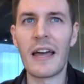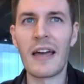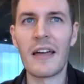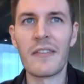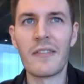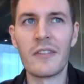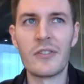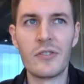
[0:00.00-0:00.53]

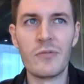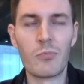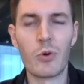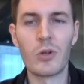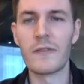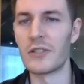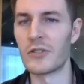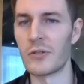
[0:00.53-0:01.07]
the role
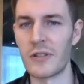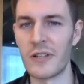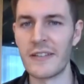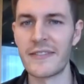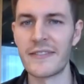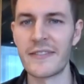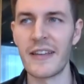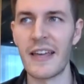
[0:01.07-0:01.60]
of a
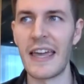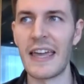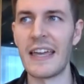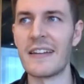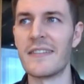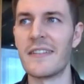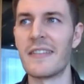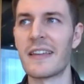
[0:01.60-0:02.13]
journalist
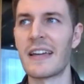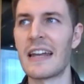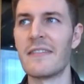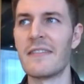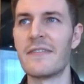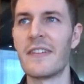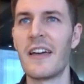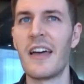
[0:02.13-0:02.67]
and kind
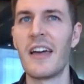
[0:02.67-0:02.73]
of